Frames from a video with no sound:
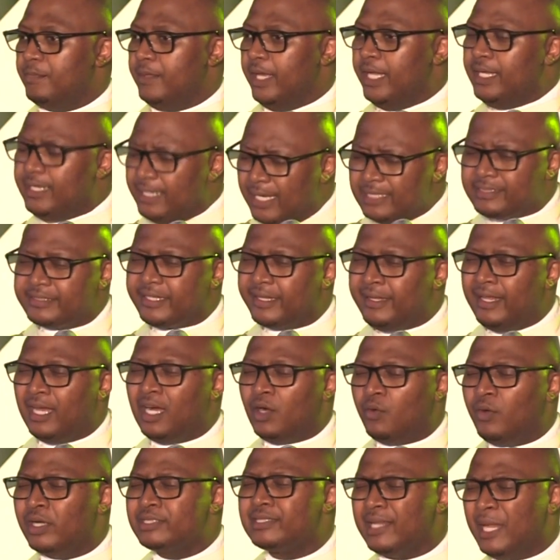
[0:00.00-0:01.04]
And yesterday
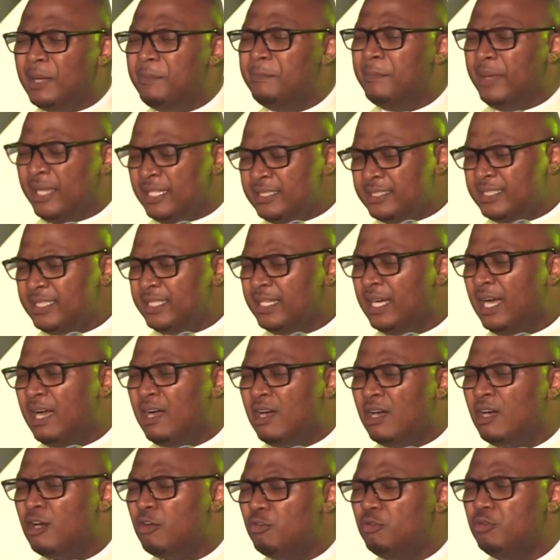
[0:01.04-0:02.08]
I was lamenting
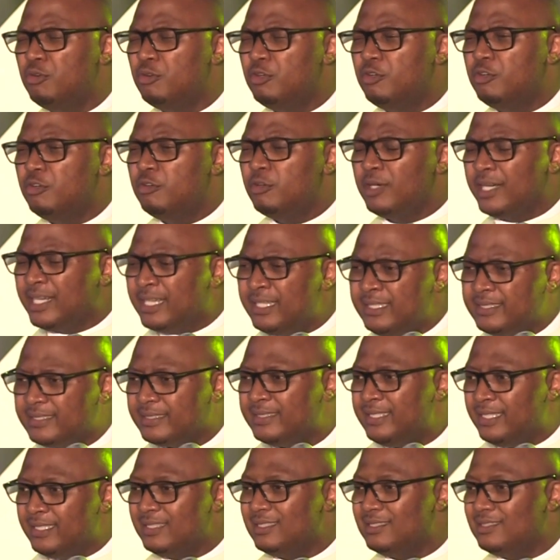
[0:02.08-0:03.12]
how
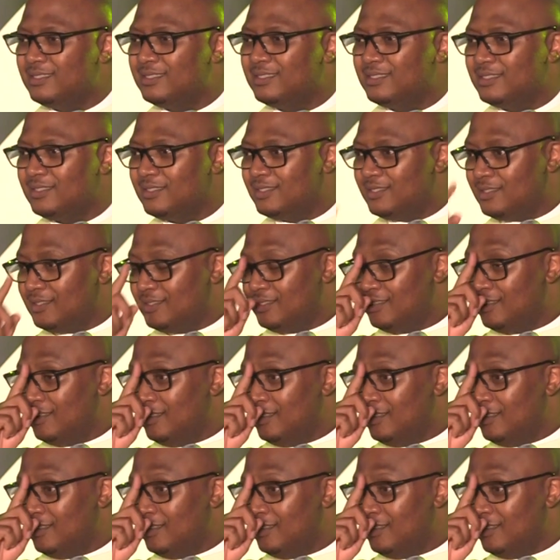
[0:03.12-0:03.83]
Christians